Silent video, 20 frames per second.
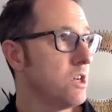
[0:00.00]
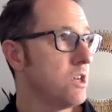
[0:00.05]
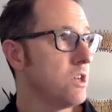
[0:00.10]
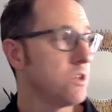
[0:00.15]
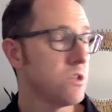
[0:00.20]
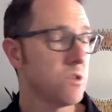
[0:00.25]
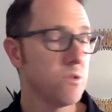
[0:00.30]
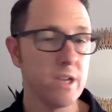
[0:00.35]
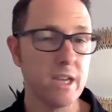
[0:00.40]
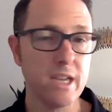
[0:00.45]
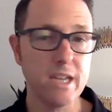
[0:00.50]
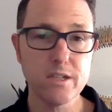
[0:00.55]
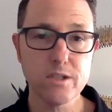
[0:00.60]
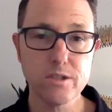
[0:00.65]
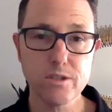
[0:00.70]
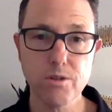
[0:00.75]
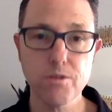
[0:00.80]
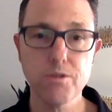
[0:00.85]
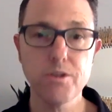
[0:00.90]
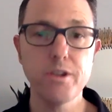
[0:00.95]
So it can
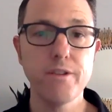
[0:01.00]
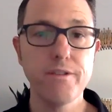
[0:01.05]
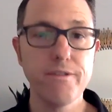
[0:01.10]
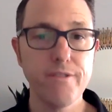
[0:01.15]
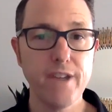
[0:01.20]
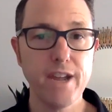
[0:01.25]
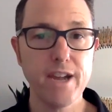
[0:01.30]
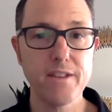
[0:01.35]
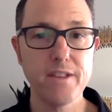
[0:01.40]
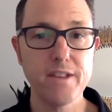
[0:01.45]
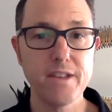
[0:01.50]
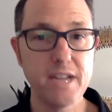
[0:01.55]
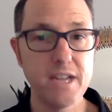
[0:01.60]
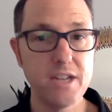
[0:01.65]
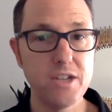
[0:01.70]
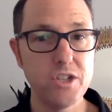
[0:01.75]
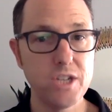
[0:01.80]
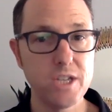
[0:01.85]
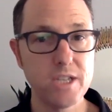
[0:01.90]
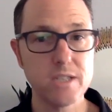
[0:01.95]
certainly affect the
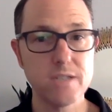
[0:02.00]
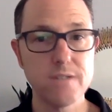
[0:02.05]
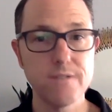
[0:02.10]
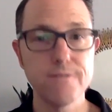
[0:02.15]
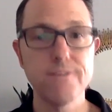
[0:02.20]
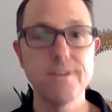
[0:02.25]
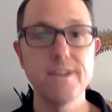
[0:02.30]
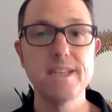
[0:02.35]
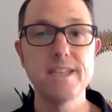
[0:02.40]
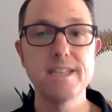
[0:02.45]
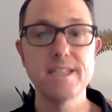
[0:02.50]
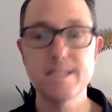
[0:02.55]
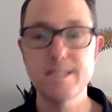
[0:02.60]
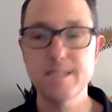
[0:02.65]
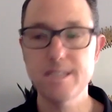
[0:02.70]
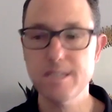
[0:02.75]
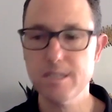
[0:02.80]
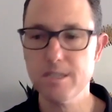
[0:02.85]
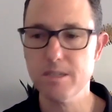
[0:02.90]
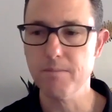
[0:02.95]
digestive
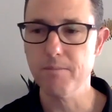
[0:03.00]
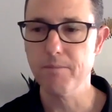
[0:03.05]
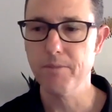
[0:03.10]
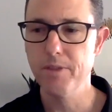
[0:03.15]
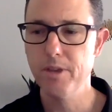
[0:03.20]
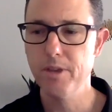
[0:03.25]
system.